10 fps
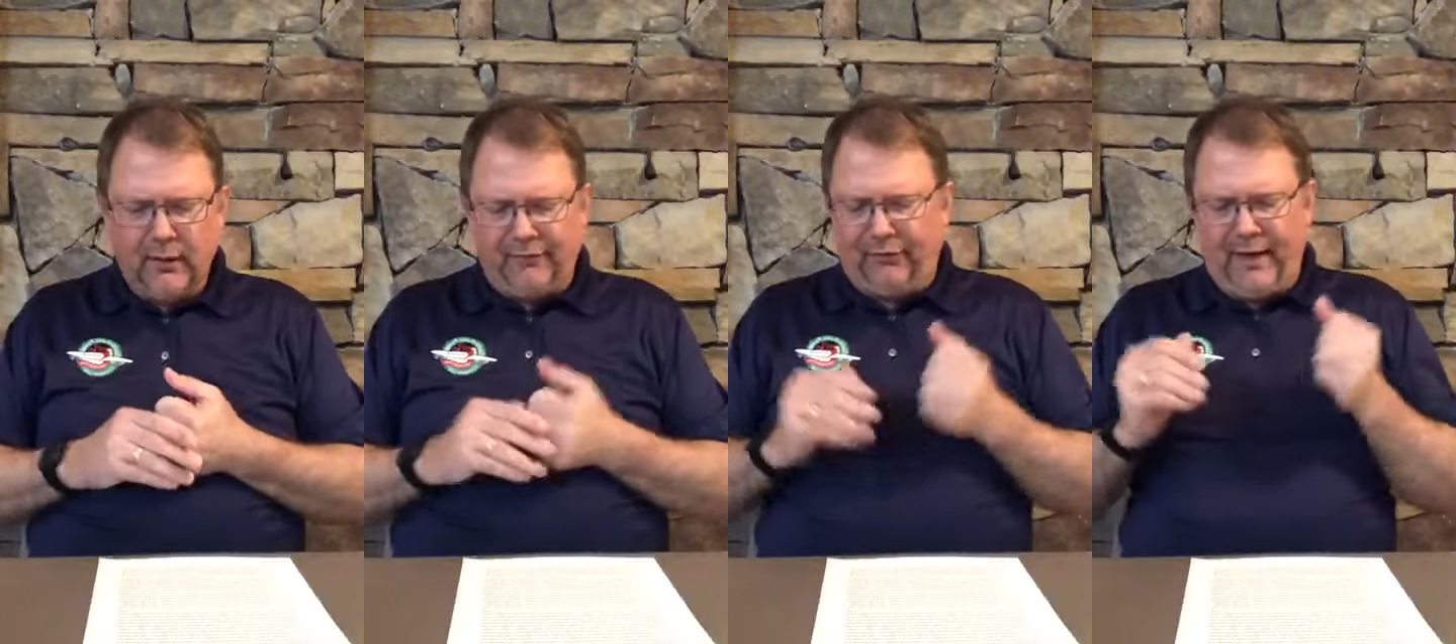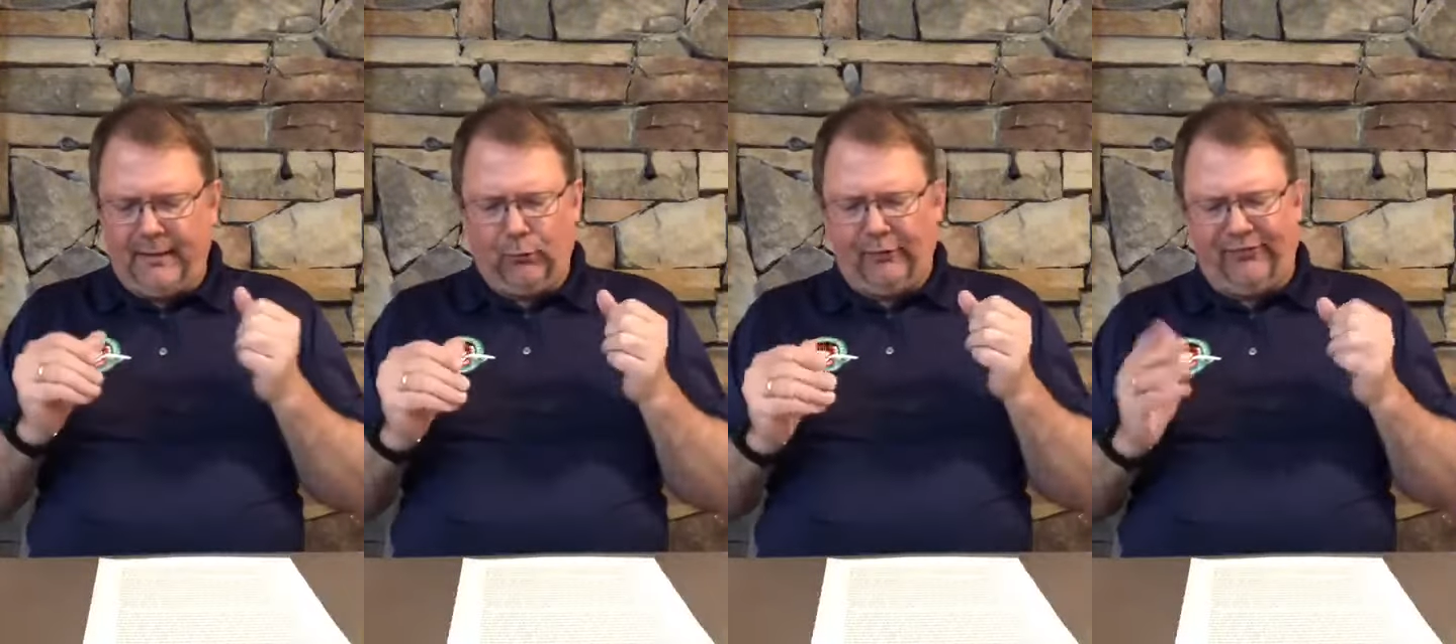If we
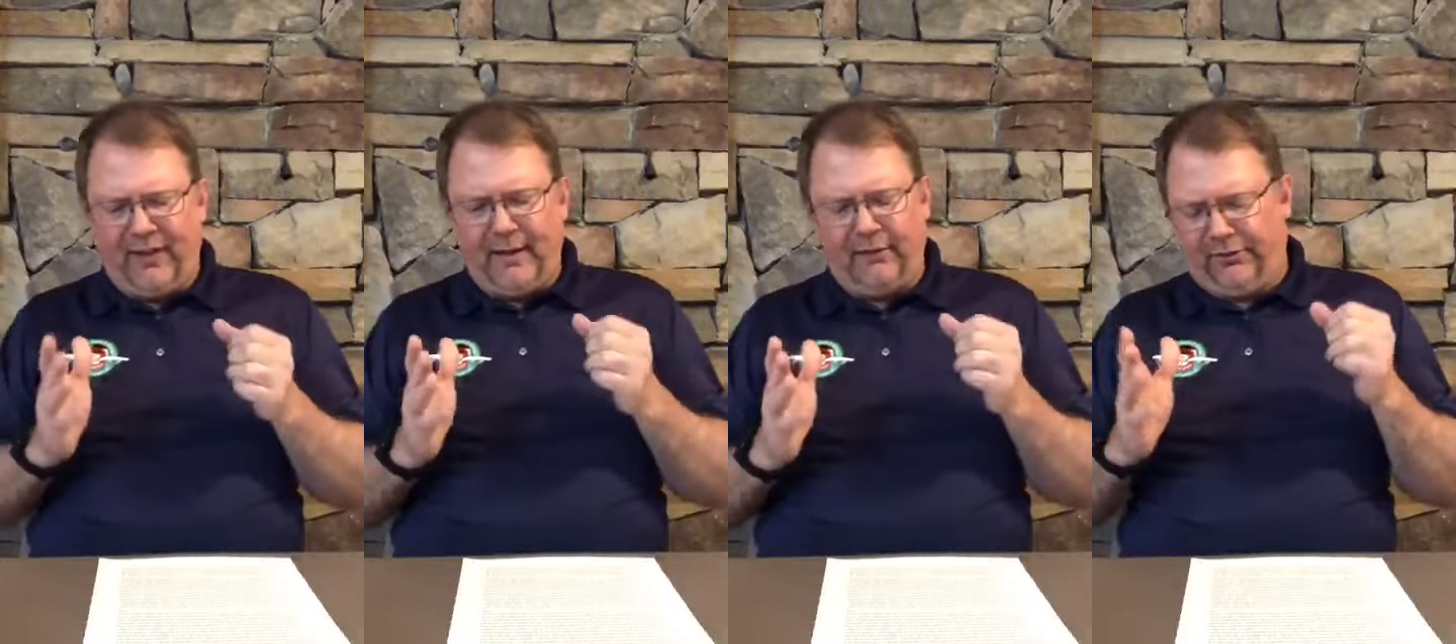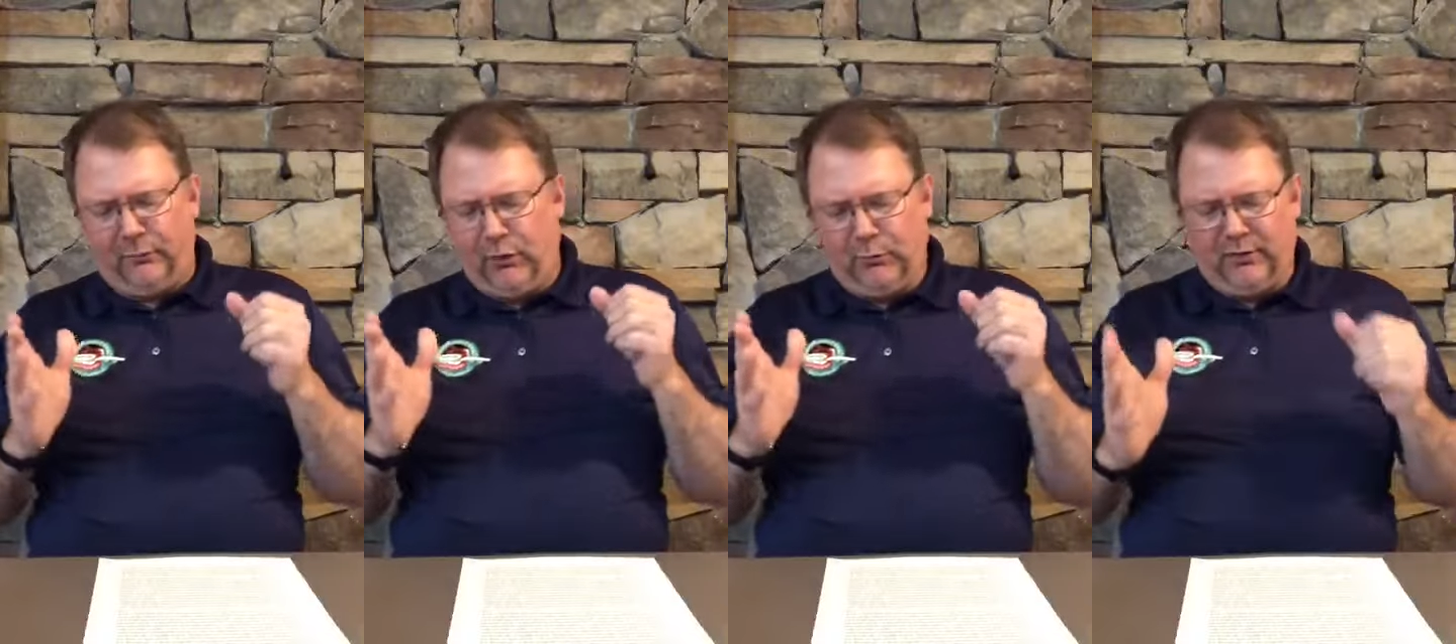had more faith,
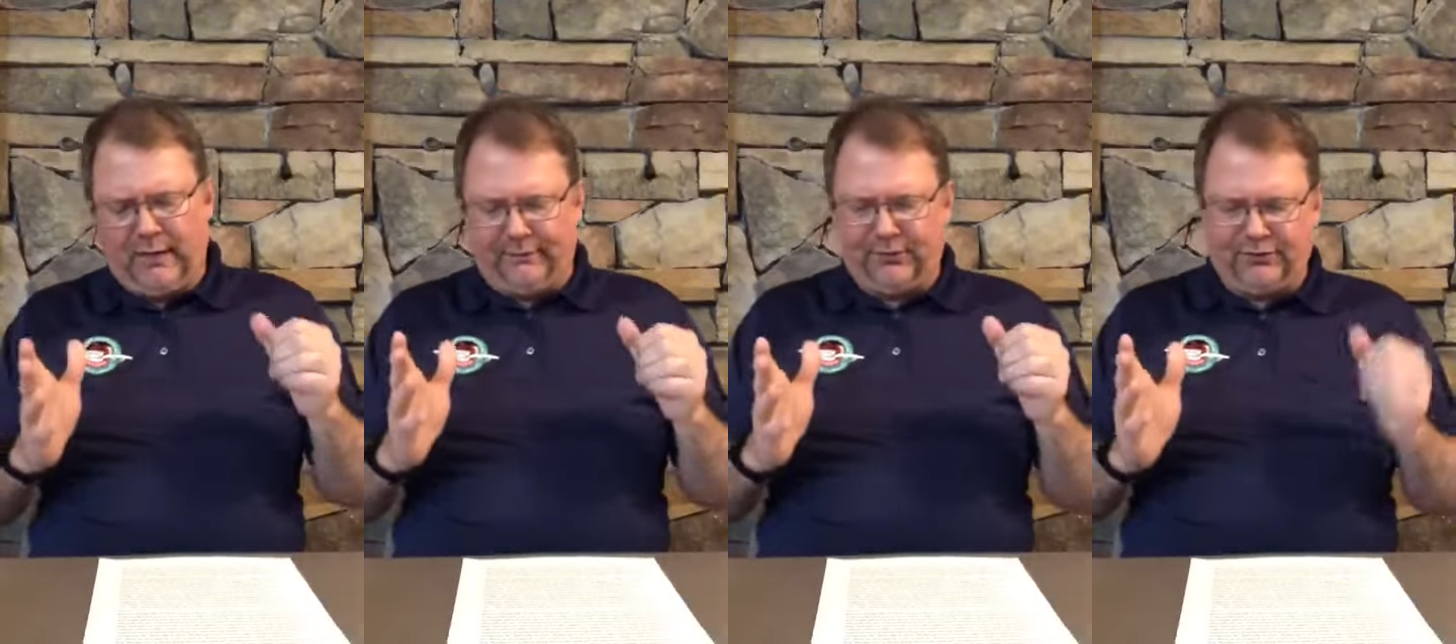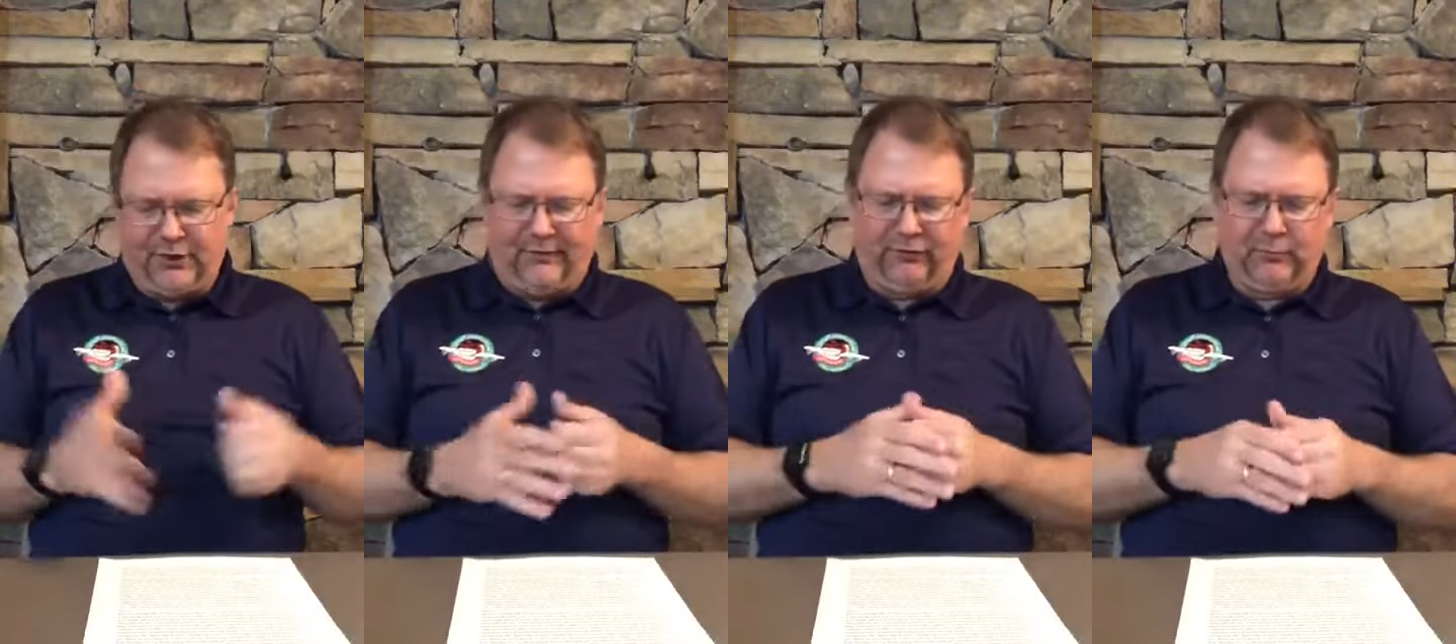then we wouldn't have to
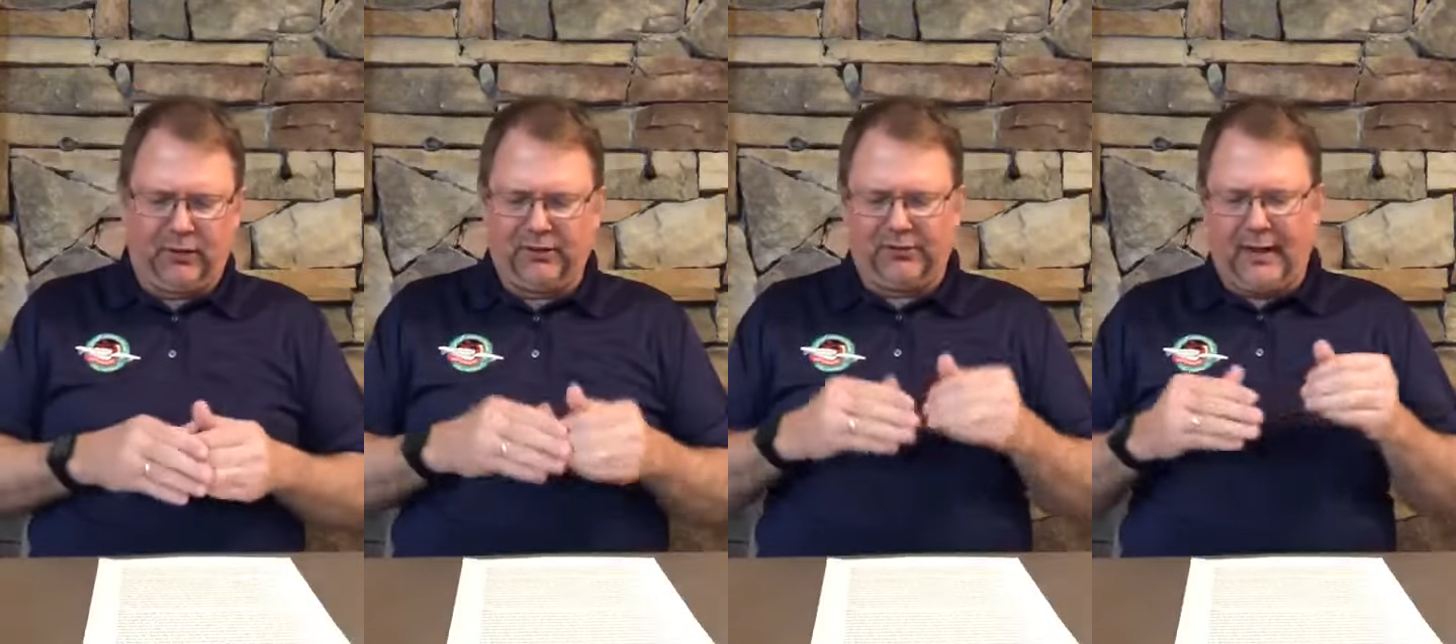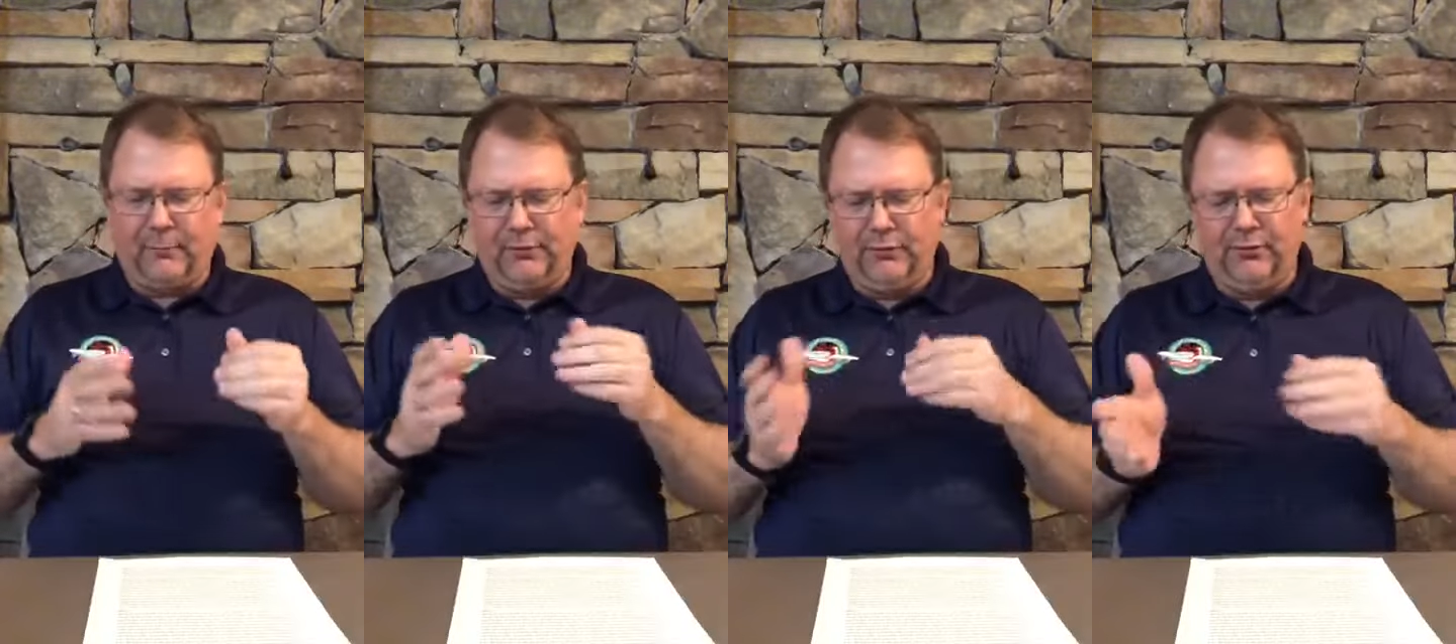suffer because
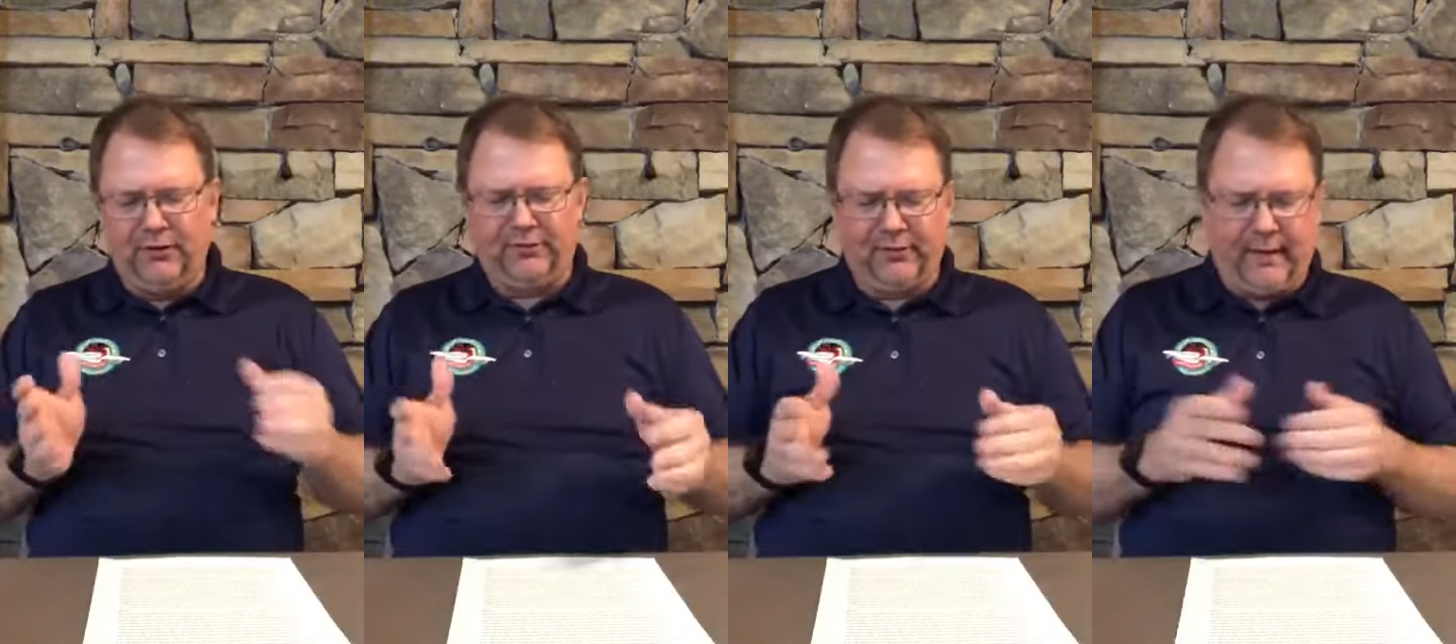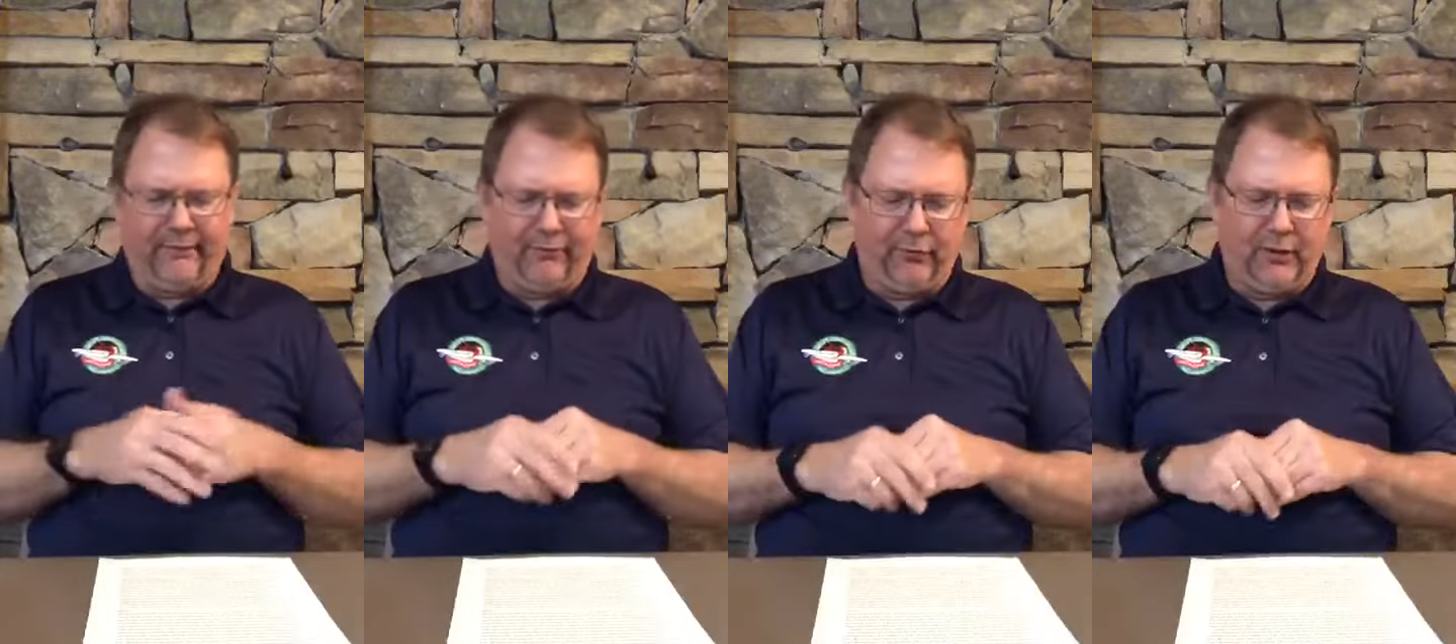God would do this and
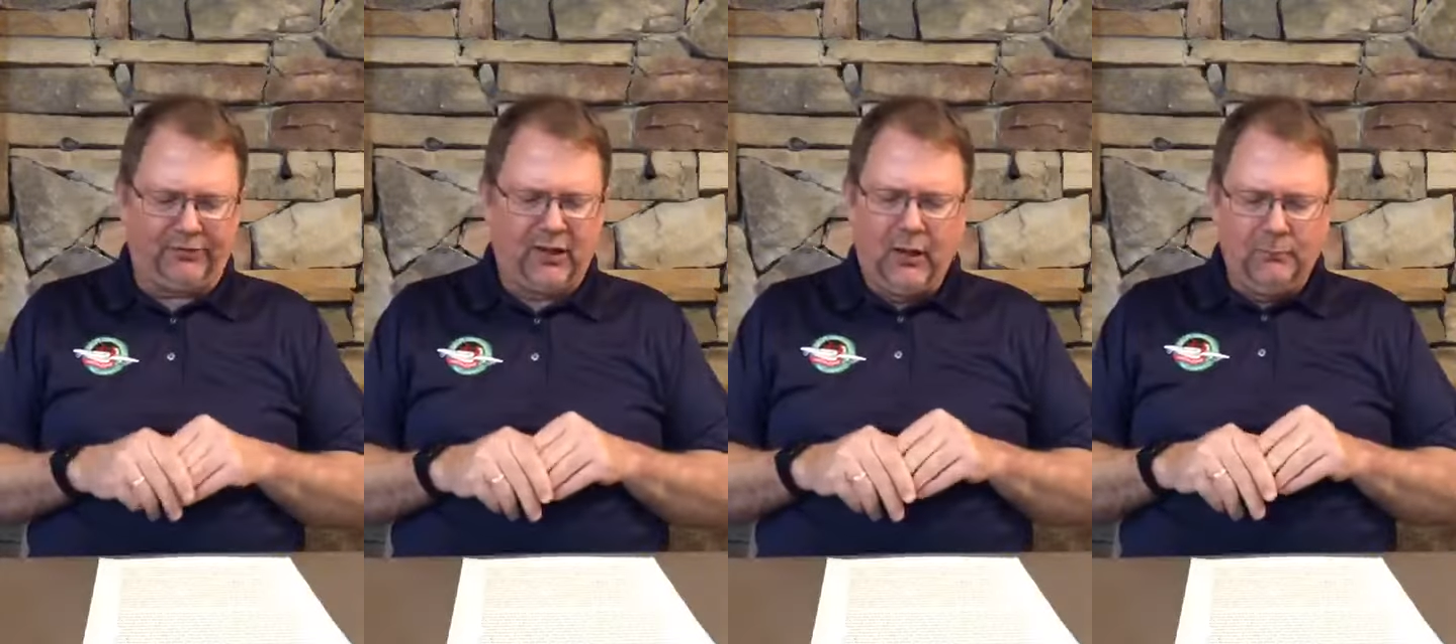that for us.